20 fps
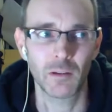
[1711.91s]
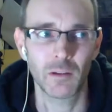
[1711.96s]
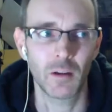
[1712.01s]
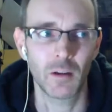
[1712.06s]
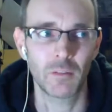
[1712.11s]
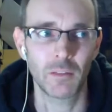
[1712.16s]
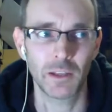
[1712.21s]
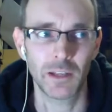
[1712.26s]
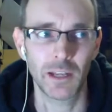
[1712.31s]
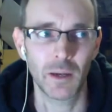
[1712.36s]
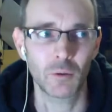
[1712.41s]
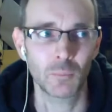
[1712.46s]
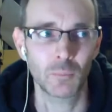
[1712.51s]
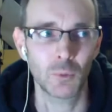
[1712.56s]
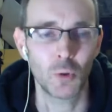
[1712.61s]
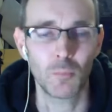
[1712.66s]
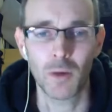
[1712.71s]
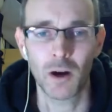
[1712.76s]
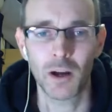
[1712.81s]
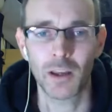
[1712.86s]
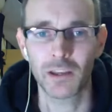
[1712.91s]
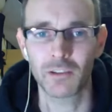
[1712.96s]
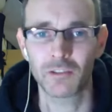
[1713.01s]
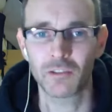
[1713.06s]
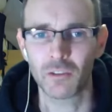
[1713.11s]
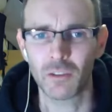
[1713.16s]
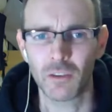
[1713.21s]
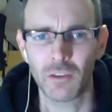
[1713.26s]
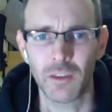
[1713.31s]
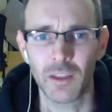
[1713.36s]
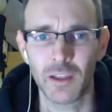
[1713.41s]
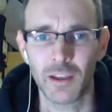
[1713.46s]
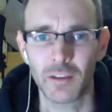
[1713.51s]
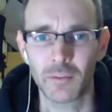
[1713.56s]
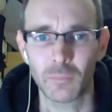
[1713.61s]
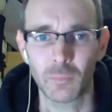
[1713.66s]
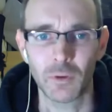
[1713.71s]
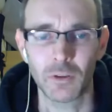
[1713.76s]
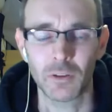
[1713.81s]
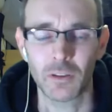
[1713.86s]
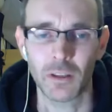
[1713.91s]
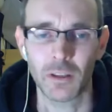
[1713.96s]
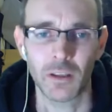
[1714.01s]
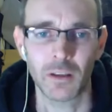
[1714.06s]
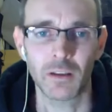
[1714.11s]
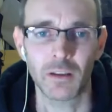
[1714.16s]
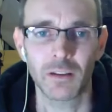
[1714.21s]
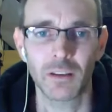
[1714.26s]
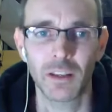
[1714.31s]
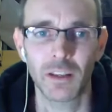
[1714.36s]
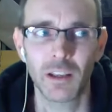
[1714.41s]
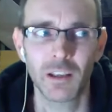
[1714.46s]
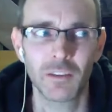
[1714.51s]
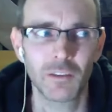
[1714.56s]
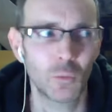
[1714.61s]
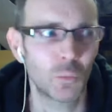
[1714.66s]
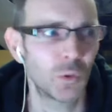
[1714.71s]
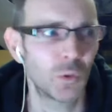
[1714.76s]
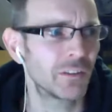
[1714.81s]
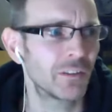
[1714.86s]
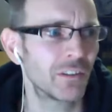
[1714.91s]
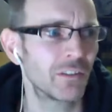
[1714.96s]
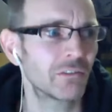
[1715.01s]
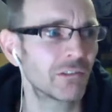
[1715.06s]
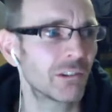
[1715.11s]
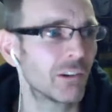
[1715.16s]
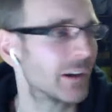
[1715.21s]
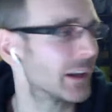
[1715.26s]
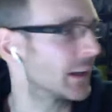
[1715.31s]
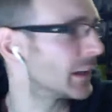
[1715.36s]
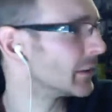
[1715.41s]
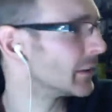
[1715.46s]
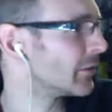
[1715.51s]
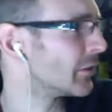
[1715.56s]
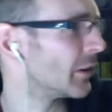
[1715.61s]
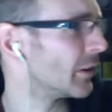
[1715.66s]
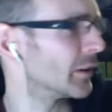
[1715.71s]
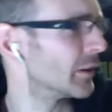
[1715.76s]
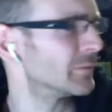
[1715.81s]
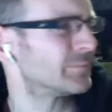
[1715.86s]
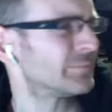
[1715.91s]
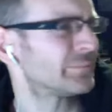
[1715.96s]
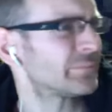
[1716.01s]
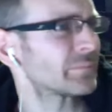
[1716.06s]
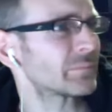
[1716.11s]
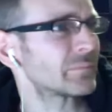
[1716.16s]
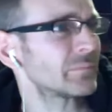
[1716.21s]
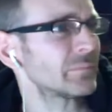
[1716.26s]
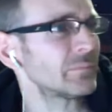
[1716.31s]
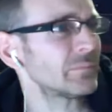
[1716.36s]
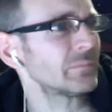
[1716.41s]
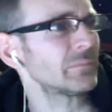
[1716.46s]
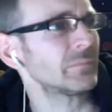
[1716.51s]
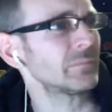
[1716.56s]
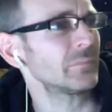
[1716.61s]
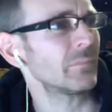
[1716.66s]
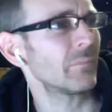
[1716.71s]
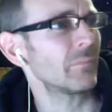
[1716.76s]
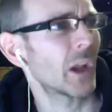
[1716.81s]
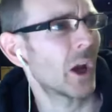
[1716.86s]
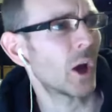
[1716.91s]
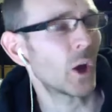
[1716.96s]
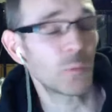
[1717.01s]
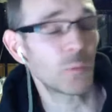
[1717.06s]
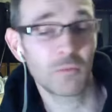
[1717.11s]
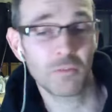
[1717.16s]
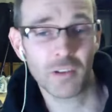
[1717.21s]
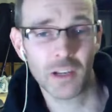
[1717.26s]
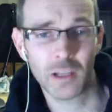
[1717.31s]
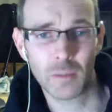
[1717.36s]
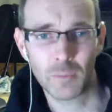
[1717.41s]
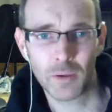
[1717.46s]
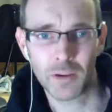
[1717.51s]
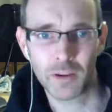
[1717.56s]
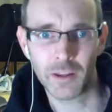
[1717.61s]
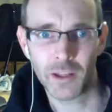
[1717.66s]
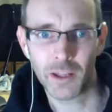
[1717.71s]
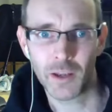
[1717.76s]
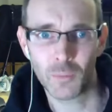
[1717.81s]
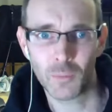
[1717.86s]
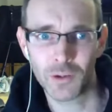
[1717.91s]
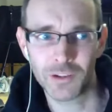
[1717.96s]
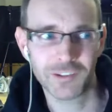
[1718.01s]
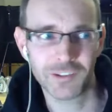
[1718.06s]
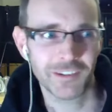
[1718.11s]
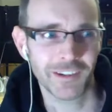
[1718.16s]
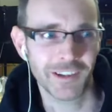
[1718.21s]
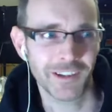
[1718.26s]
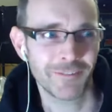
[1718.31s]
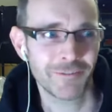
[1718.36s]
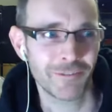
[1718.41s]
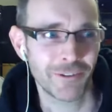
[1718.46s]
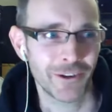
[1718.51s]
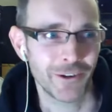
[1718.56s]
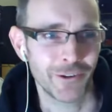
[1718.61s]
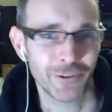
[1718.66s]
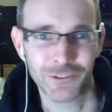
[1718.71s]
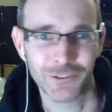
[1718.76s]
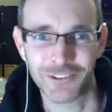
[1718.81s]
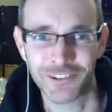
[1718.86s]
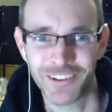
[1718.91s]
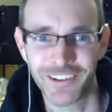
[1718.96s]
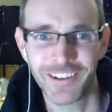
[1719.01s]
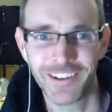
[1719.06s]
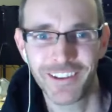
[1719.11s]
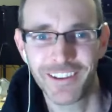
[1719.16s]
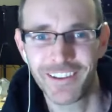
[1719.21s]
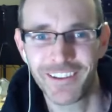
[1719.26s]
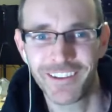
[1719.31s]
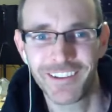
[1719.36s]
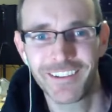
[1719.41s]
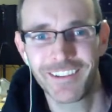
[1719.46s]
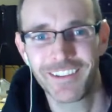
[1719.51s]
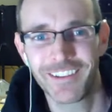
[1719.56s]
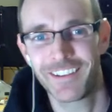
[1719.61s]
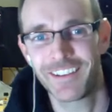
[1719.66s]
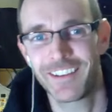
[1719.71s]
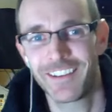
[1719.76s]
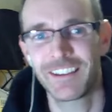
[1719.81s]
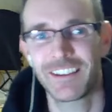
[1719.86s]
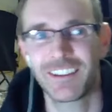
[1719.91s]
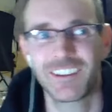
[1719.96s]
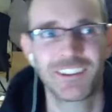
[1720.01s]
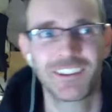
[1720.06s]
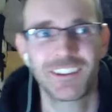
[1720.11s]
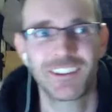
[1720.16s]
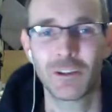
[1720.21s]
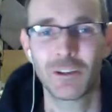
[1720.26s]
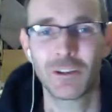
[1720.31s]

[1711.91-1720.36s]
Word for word: I think that was more my issue than theirs, but yeah. So we're just trying to hopefully be there when she feels, you know, yeah.